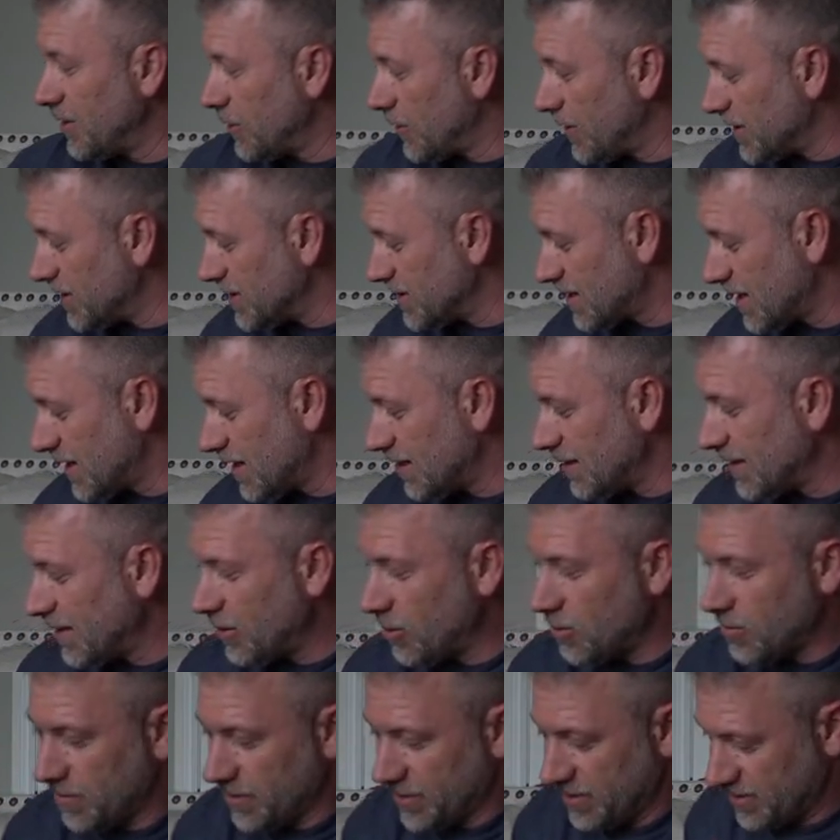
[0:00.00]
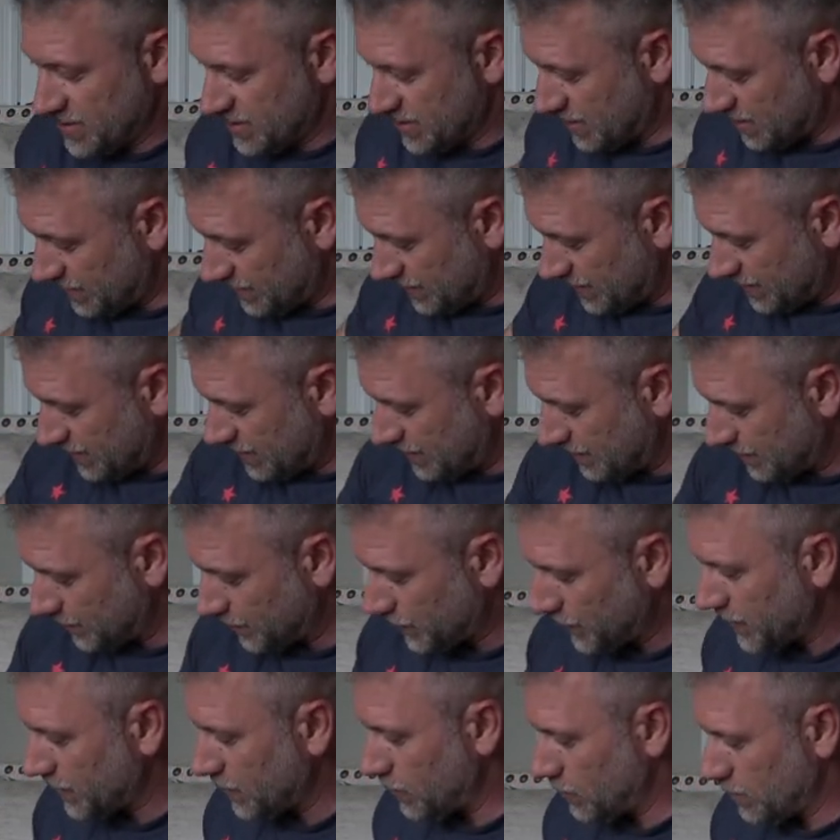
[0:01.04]
you can just kind of lay over
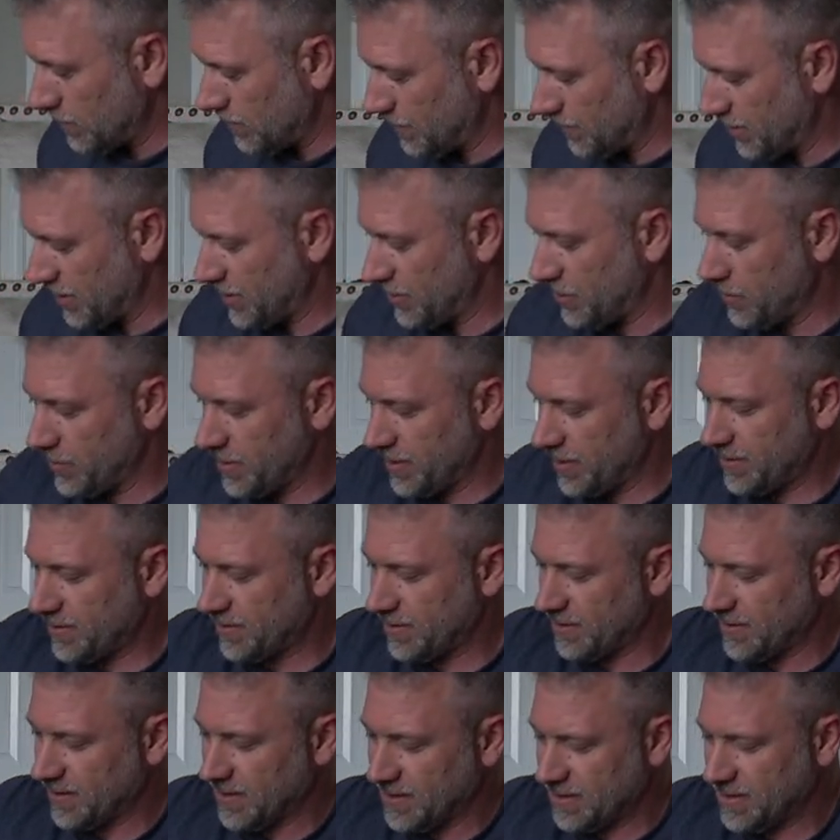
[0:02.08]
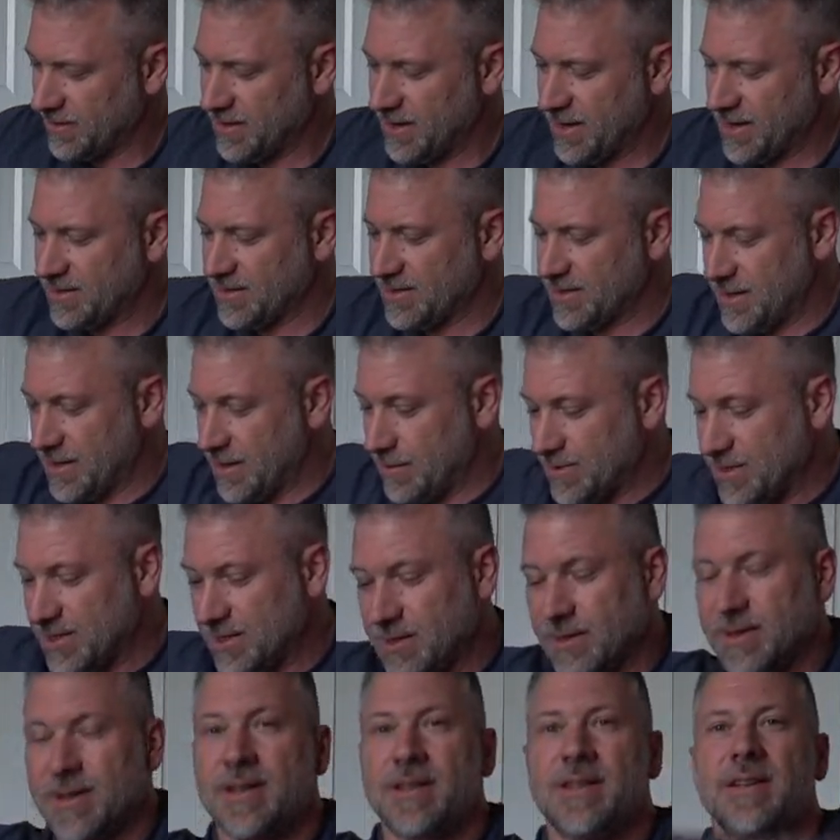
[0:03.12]
yourself. Let me undo the neck
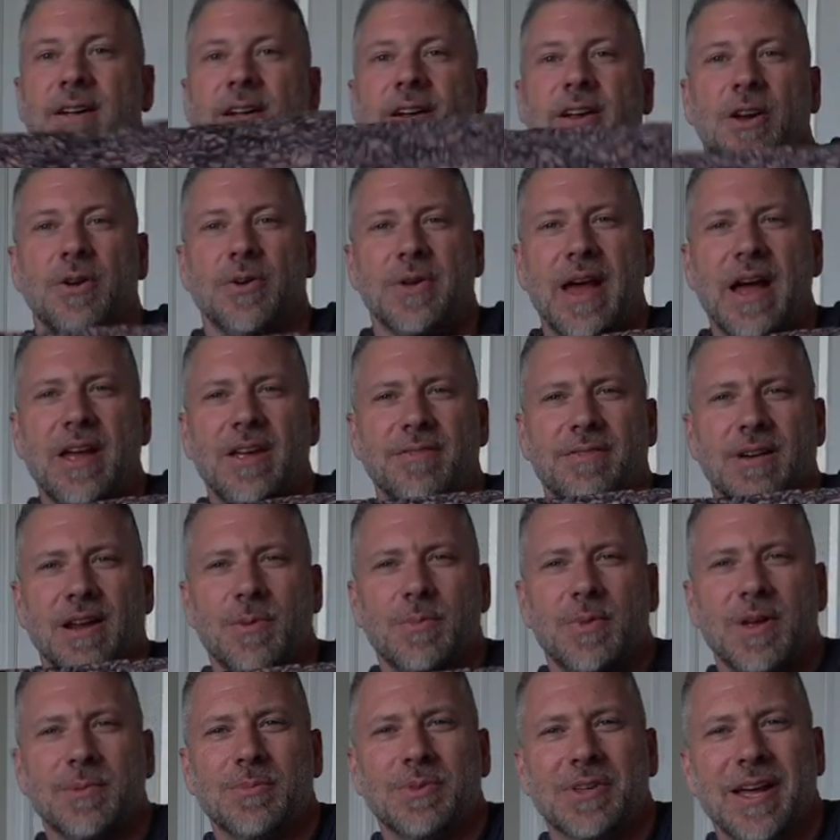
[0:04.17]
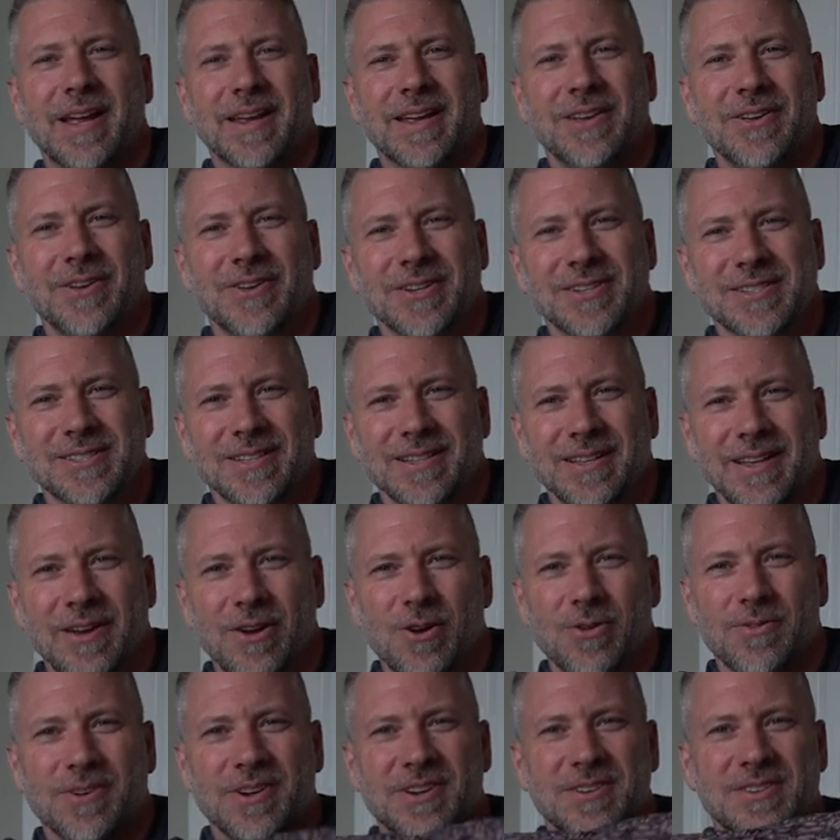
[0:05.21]
snaps. There you go. Now you've got a big blanket you can just lay
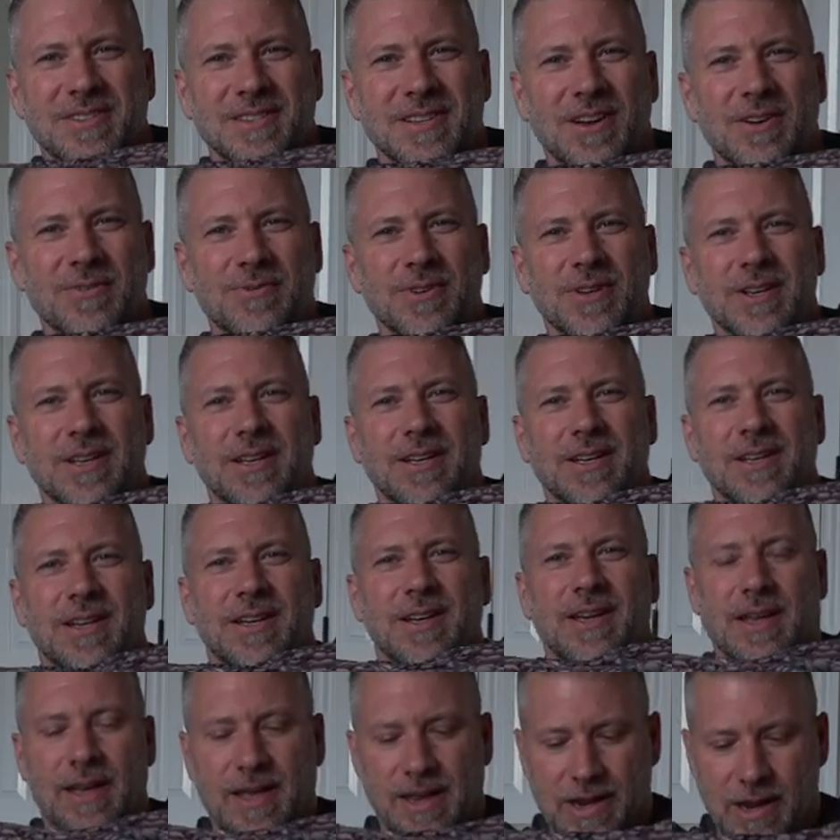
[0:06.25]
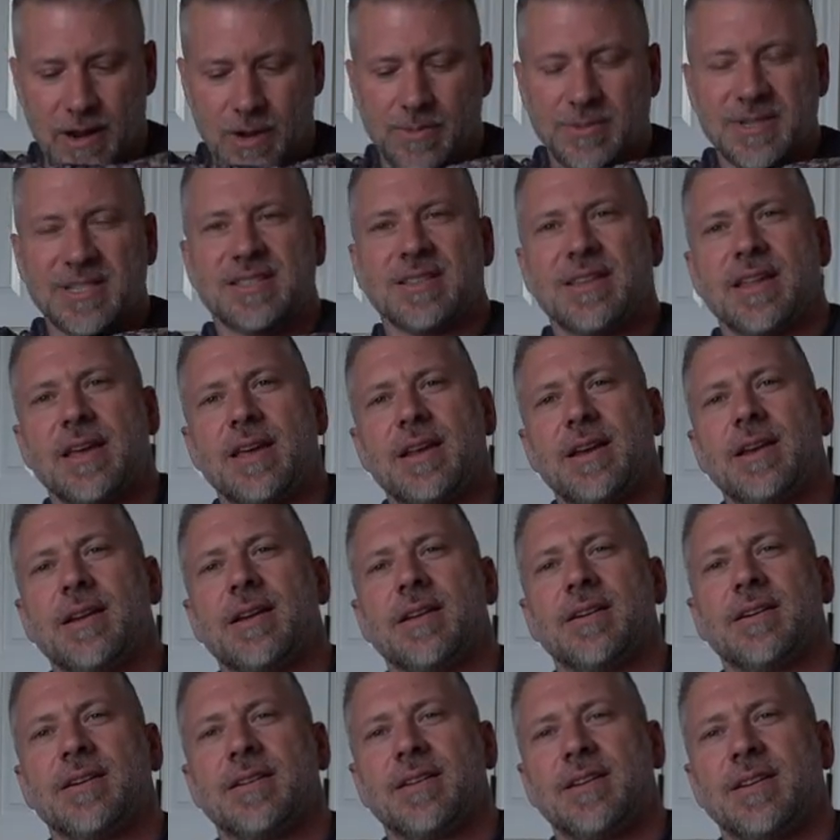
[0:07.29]
over yourself. And now I'm just laying in
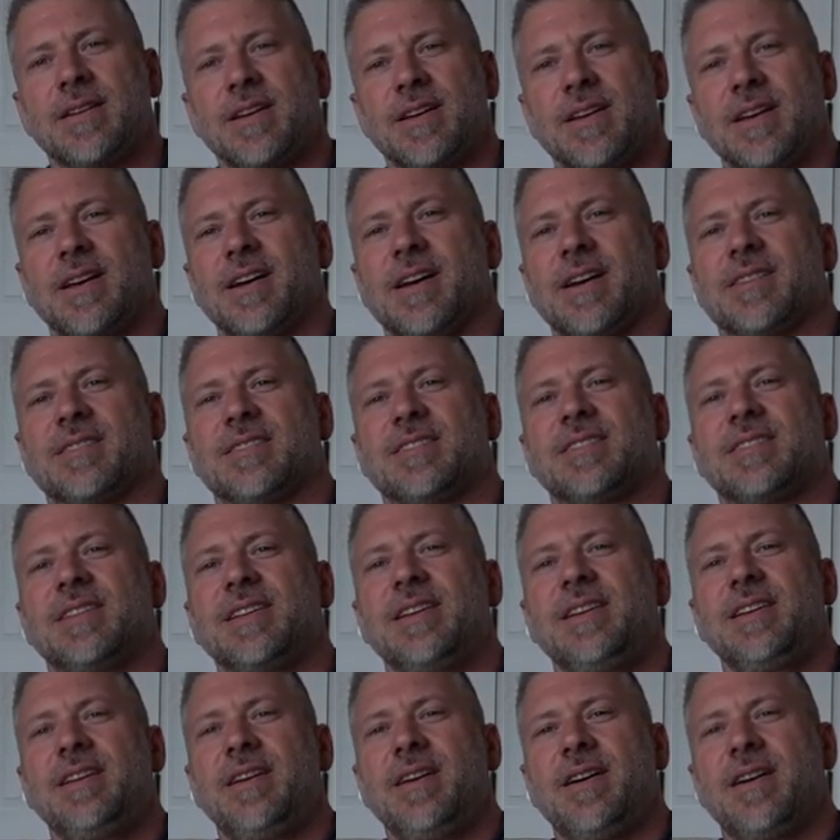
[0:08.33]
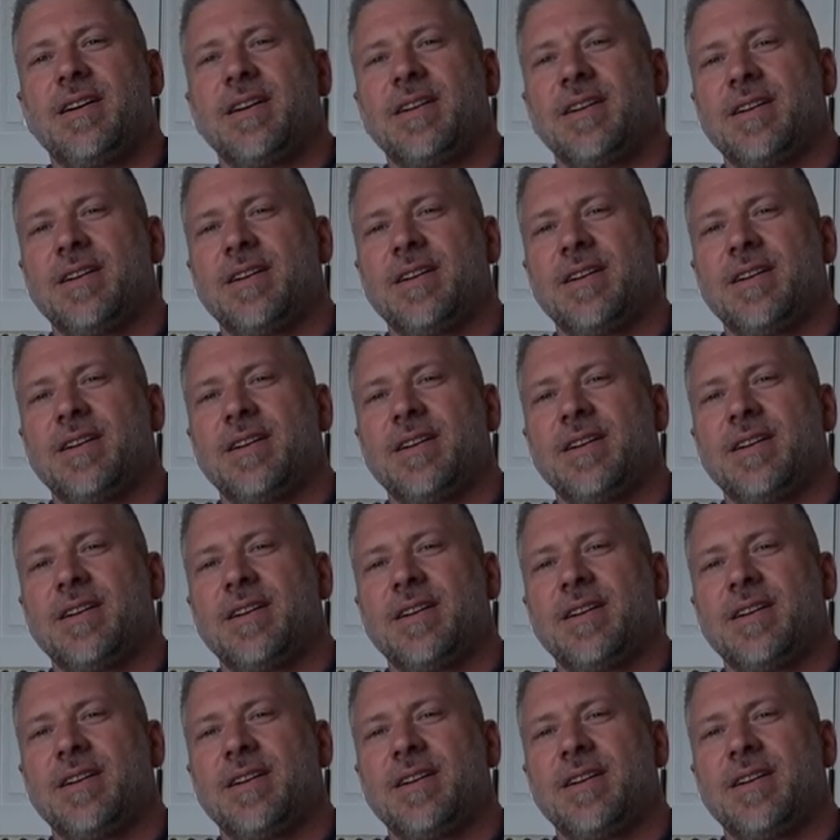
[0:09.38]
a sea